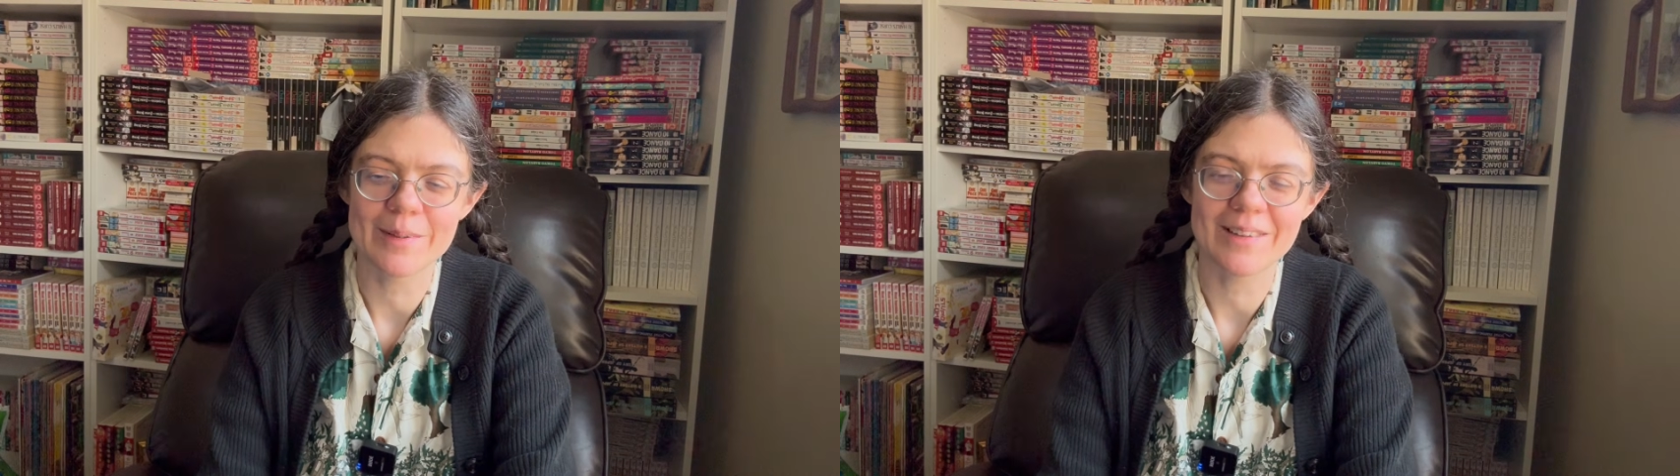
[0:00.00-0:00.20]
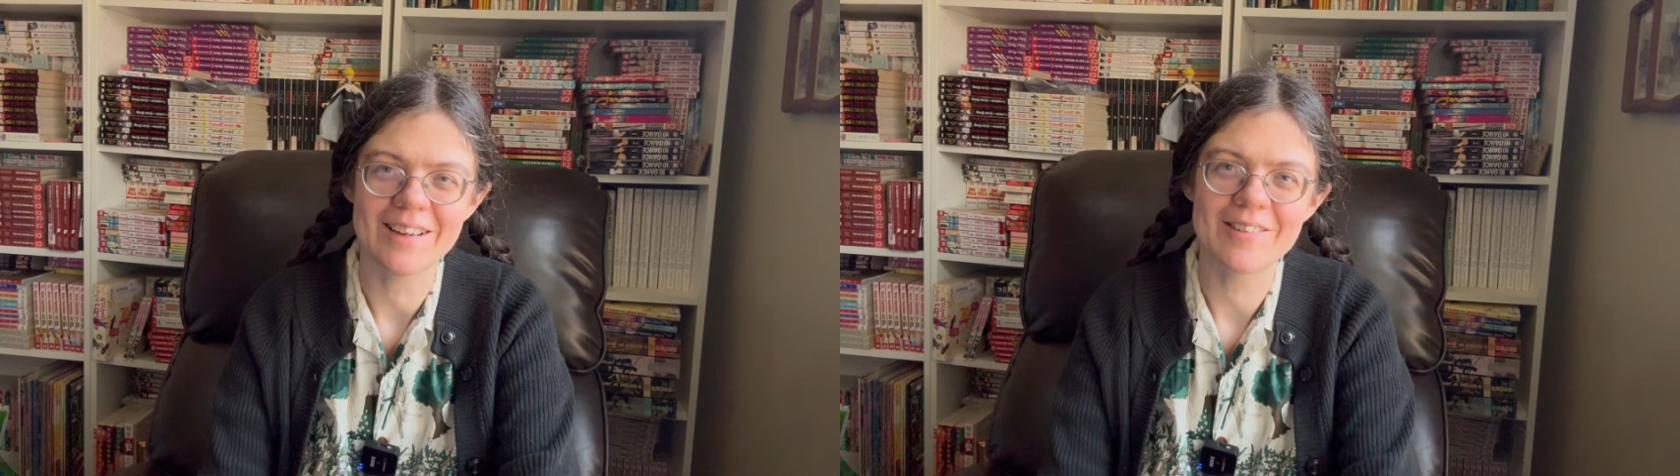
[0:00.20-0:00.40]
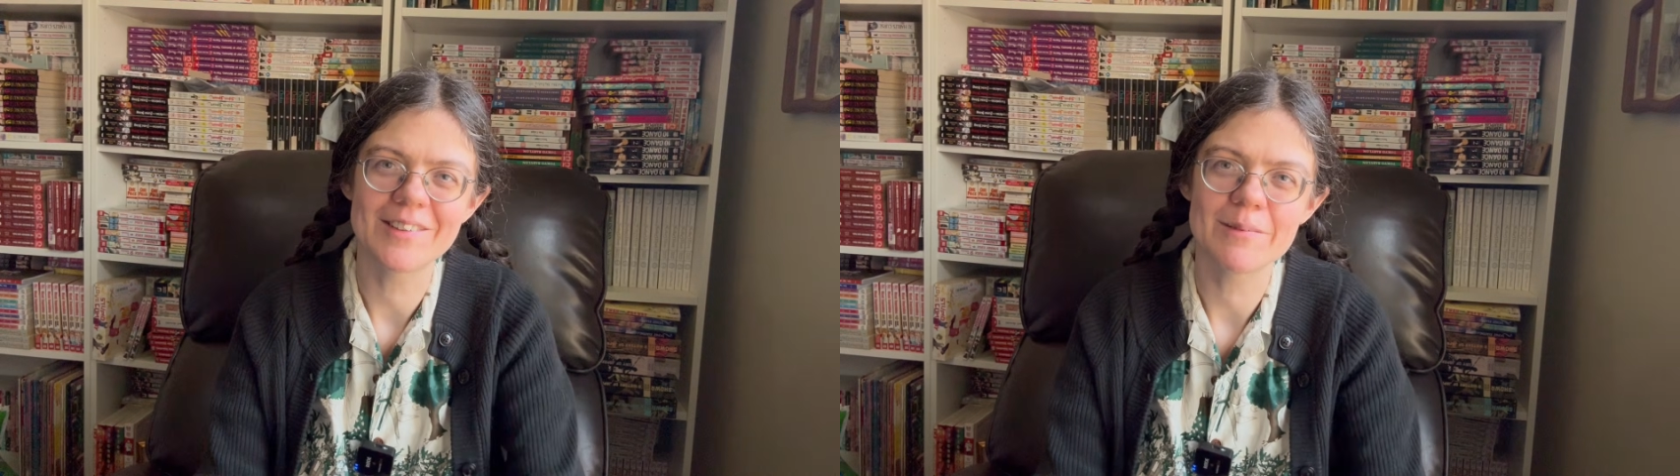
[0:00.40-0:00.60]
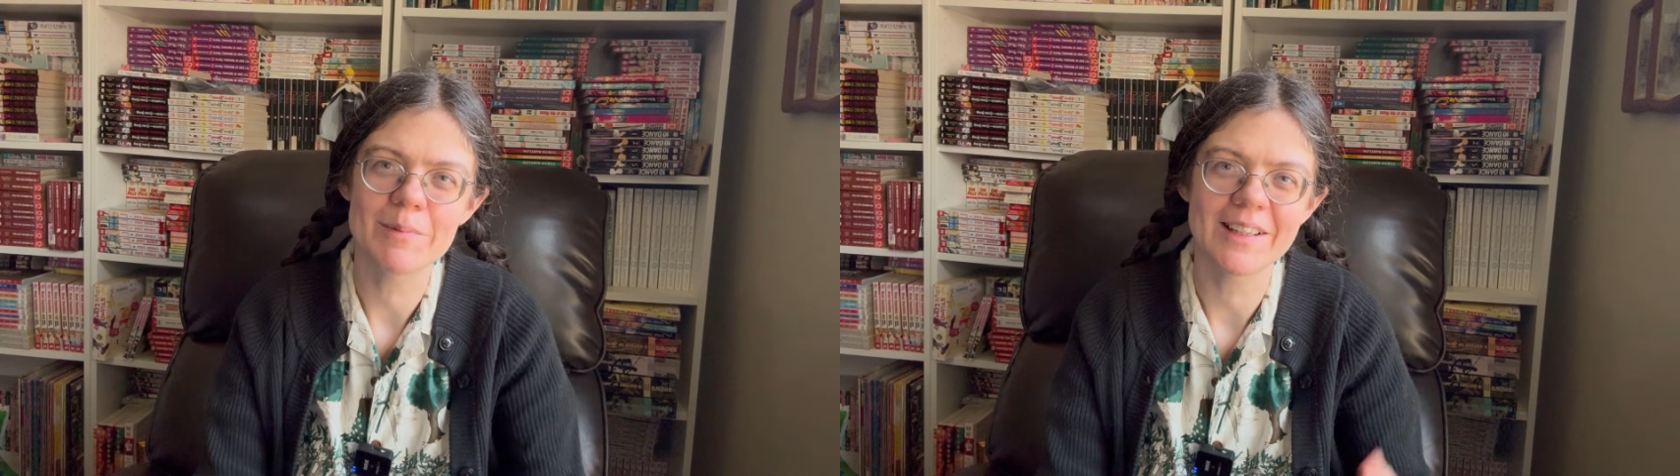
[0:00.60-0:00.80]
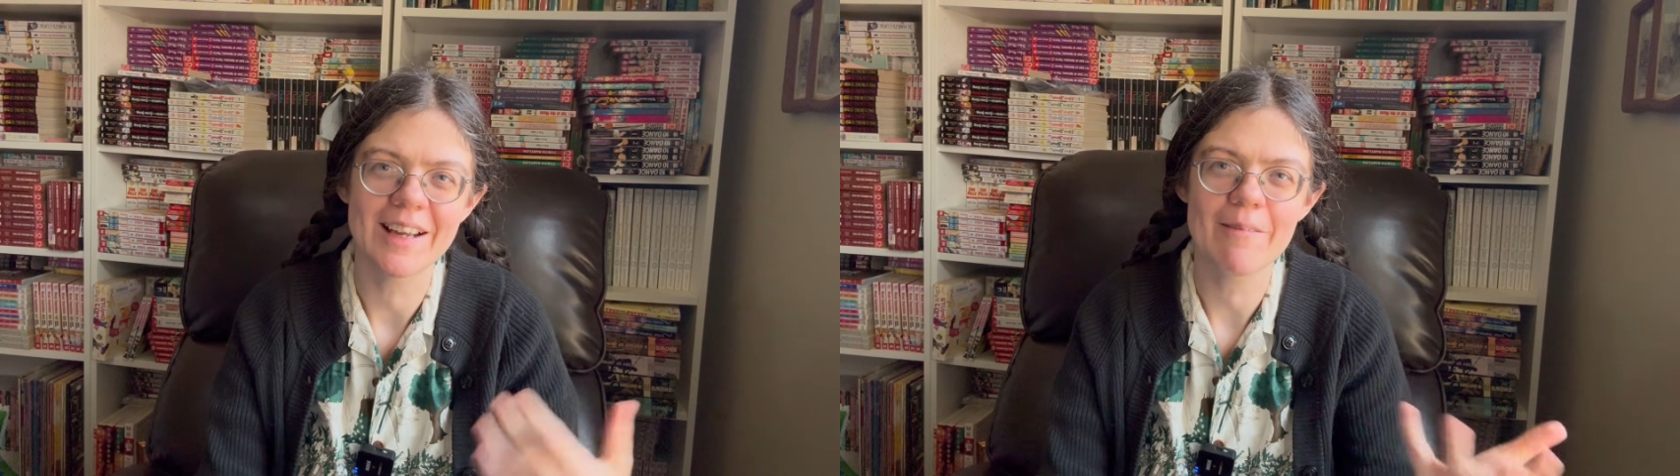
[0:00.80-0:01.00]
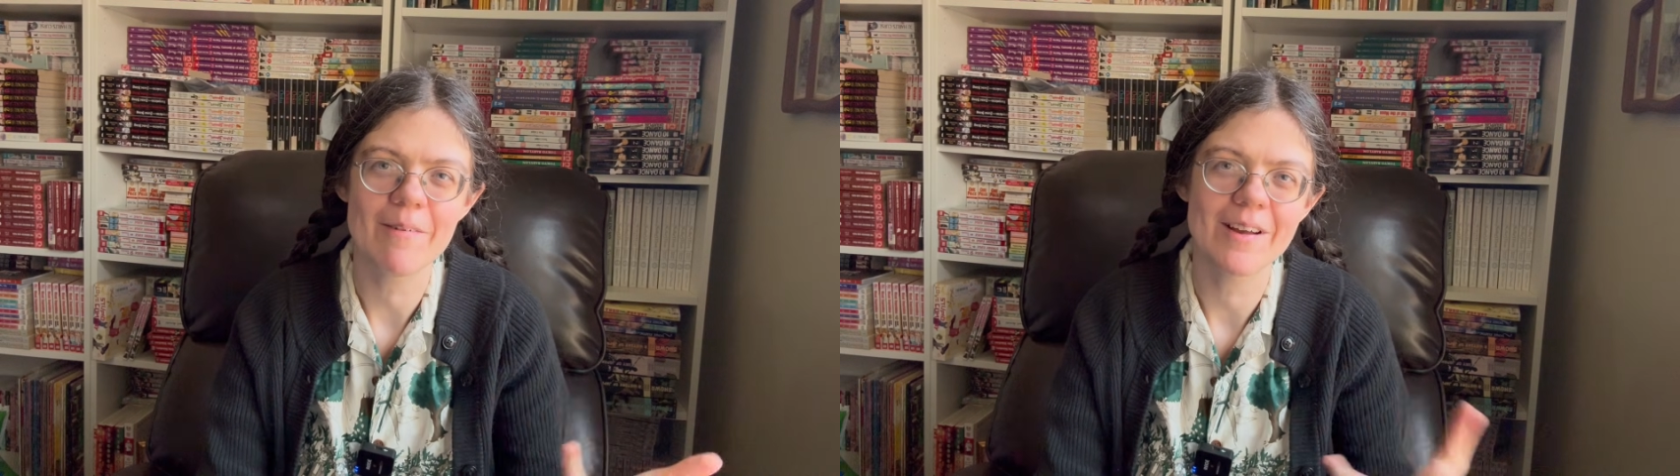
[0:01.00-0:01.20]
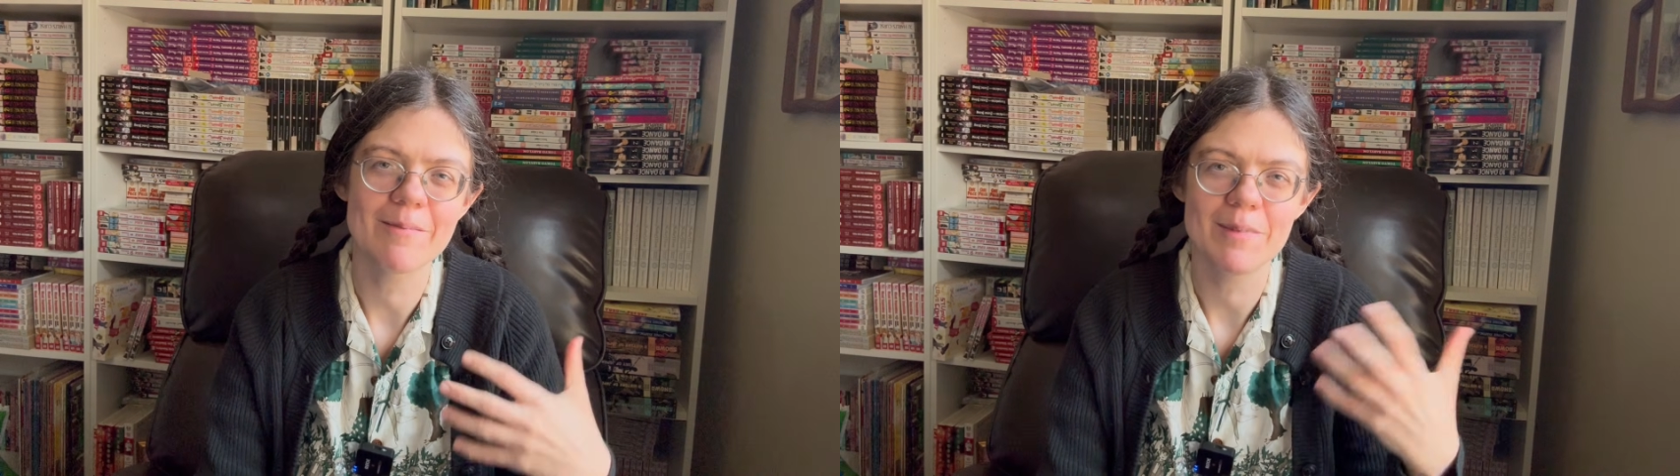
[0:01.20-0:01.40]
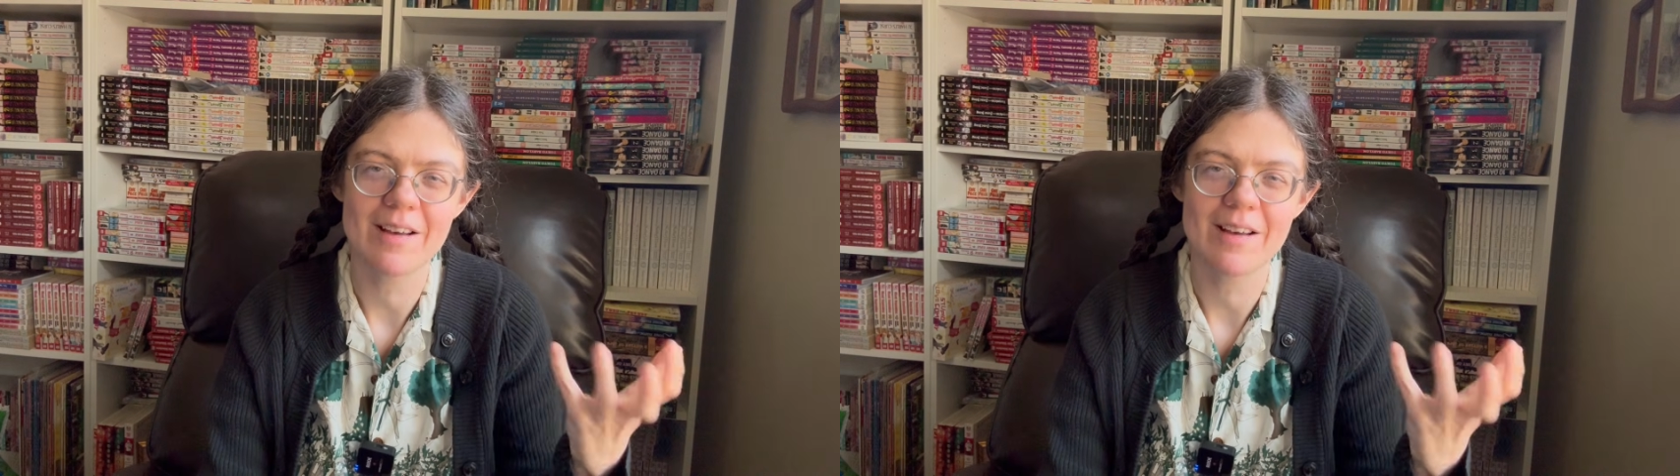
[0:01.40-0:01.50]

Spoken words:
But like, ultimately, I want him to